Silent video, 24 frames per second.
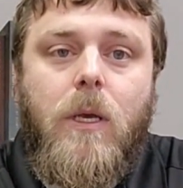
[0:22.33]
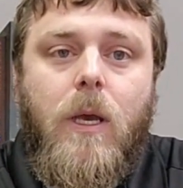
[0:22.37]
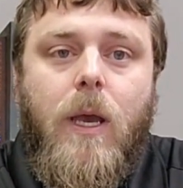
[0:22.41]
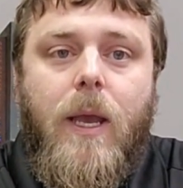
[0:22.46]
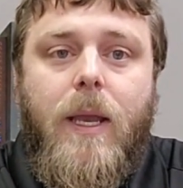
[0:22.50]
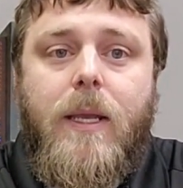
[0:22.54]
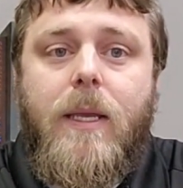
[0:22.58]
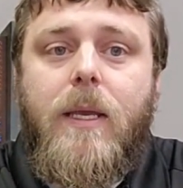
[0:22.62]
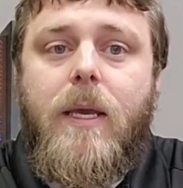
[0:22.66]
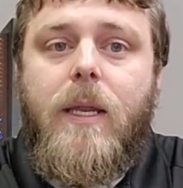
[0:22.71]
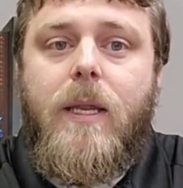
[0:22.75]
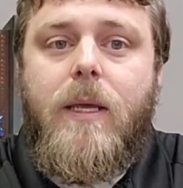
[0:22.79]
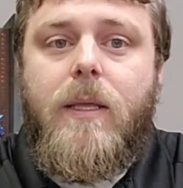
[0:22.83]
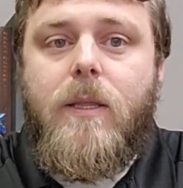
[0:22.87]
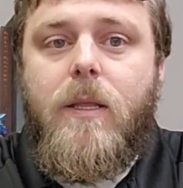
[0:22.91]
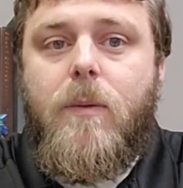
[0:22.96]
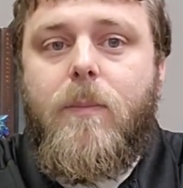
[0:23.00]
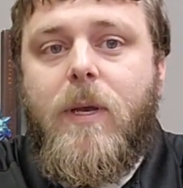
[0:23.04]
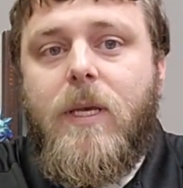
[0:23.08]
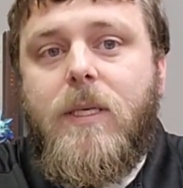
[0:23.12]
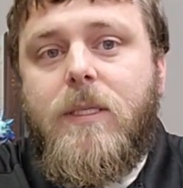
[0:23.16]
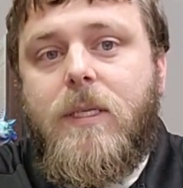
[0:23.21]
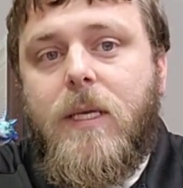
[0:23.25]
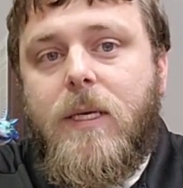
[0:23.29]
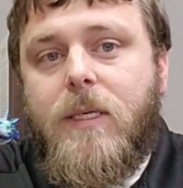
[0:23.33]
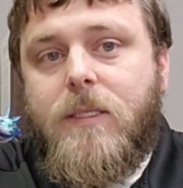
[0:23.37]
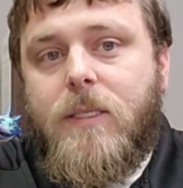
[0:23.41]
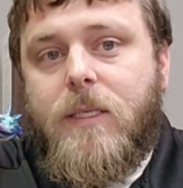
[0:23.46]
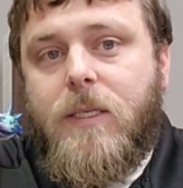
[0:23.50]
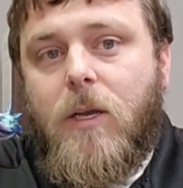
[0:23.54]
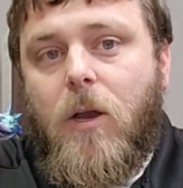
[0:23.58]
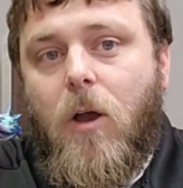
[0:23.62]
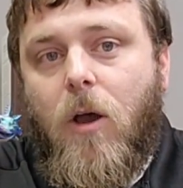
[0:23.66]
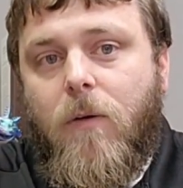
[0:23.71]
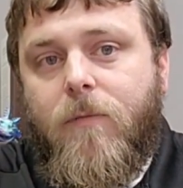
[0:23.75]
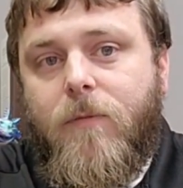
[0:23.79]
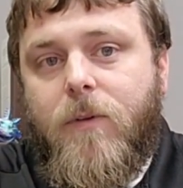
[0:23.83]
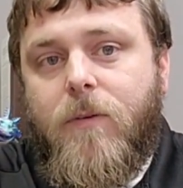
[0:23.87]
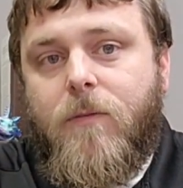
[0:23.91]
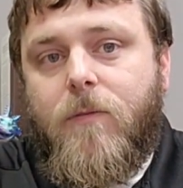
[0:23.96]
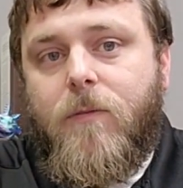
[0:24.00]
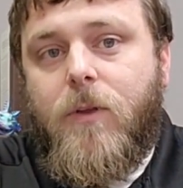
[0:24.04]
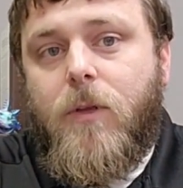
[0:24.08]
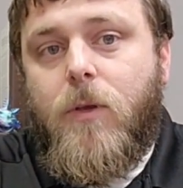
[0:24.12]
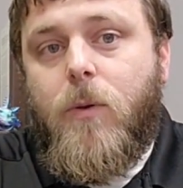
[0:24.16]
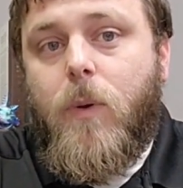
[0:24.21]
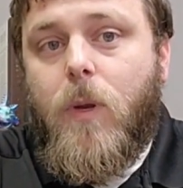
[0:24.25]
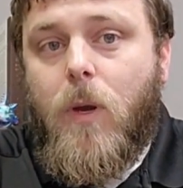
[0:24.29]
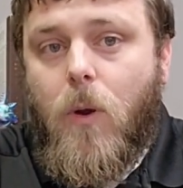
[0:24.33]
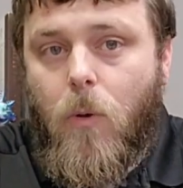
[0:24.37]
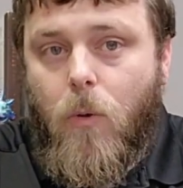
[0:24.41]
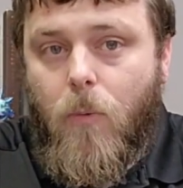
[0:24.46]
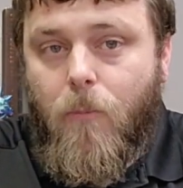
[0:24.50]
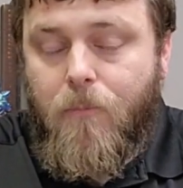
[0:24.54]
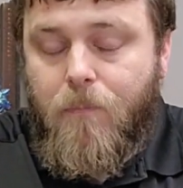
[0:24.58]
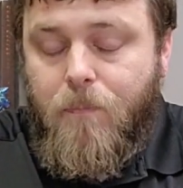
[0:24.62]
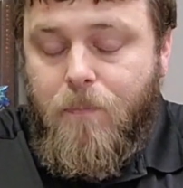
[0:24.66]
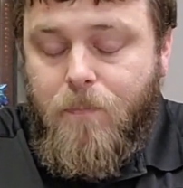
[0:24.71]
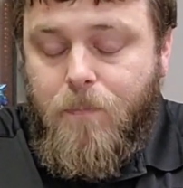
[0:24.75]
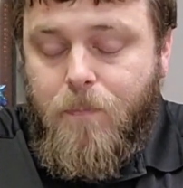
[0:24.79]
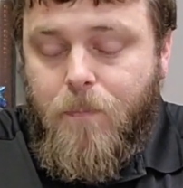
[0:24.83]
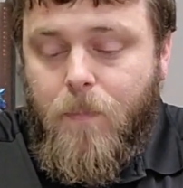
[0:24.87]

and getting the best tasting coffee for you at home.